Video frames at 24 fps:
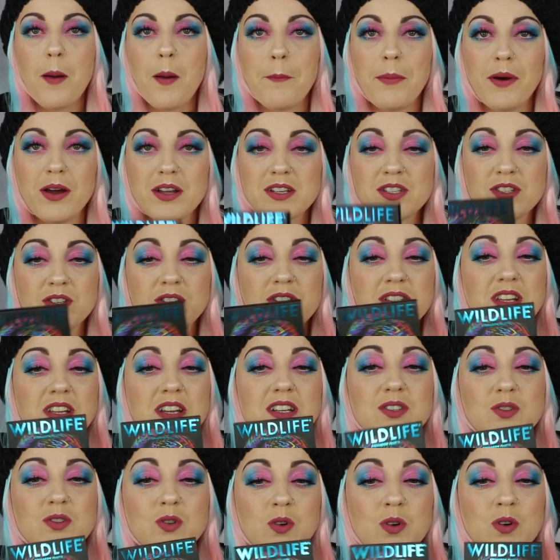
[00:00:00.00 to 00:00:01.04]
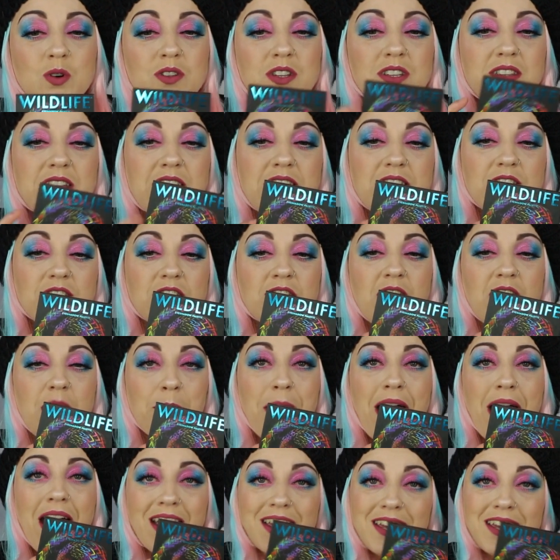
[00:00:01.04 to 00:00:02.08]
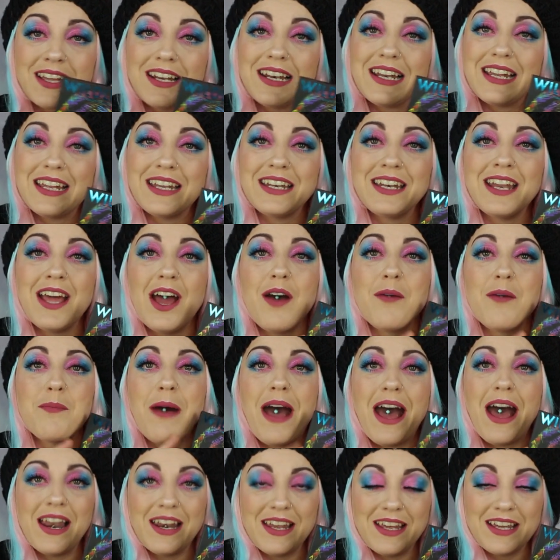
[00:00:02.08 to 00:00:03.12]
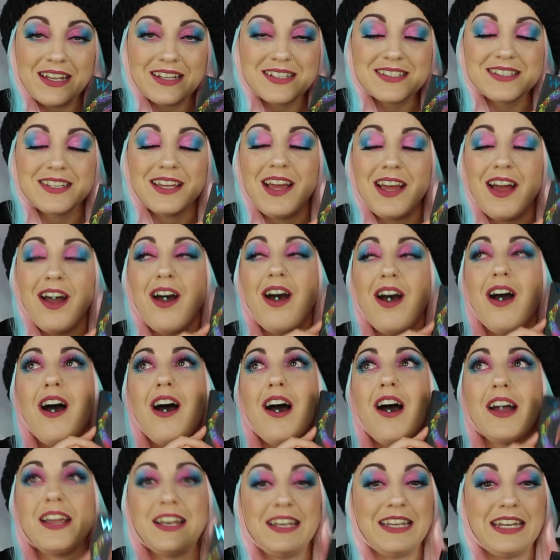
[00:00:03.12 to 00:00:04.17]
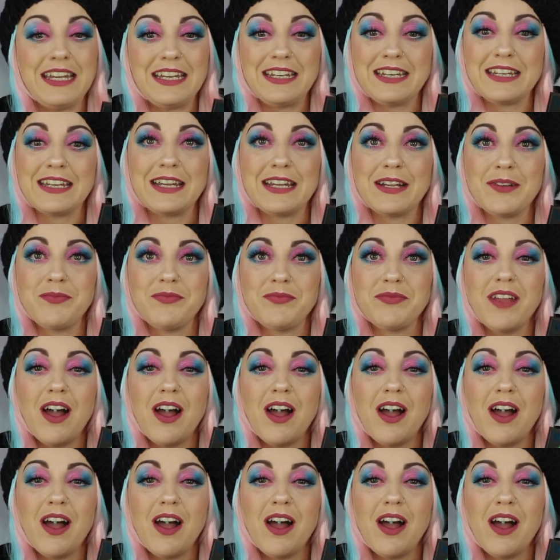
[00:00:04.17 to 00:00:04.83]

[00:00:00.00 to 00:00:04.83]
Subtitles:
but as soon as I saw that they'd done a pangolin palette, I needed it.